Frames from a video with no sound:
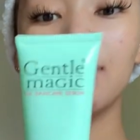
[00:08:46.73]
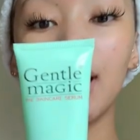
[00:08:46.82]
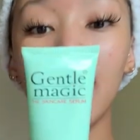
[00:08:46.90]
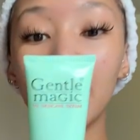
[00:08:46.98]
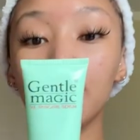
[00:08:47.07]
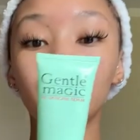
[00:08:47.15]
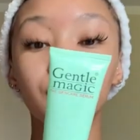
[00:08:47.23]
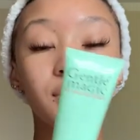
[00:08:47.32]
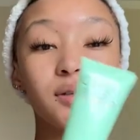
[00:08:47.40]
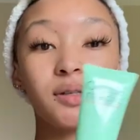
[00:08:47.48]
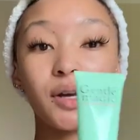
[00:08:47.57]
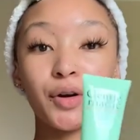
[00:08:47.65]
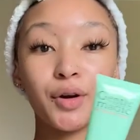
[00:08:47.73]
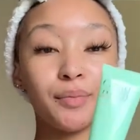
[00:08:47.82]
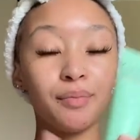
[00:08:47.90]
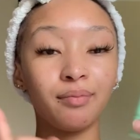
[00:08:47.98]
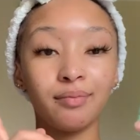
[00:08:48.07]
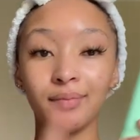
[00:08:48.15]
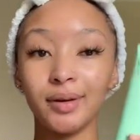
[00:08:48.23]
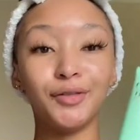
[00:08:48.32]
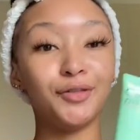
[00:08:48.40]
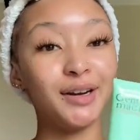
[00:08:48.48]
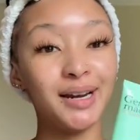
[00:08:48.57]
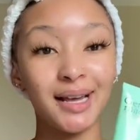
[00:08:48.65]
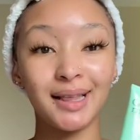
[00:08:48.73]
I use the serum every day.